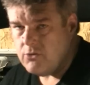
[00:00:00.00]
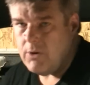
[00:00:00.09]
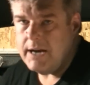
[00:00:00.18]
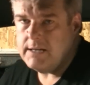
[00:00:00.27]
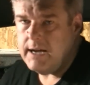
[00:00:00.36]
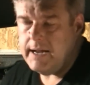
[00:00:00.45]
the
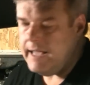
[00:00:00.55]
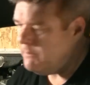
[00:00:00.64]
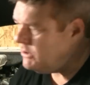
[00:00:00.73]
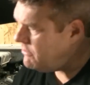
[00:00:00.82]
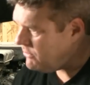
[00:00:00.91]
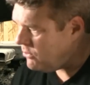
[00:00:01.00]
right
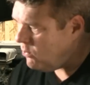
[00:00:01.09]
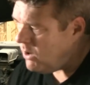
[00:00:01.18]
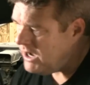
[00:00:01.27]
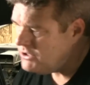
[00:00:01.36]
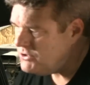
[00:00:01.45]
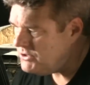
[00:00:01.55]
diameter, throw the
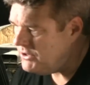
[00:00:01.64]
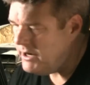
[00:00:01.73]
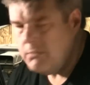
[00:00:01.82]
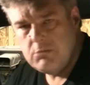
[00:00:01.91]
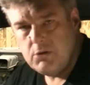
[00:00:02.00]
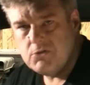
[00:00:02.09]
washers in
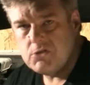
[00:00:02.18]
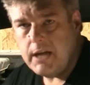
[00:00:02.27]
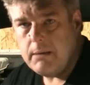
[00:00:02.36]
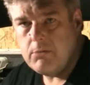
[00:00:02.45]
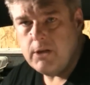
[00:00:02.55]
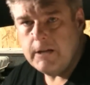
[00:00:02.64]
there, do the
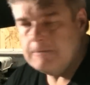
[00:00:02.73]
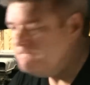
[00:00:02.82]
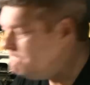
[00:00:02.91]
same thing.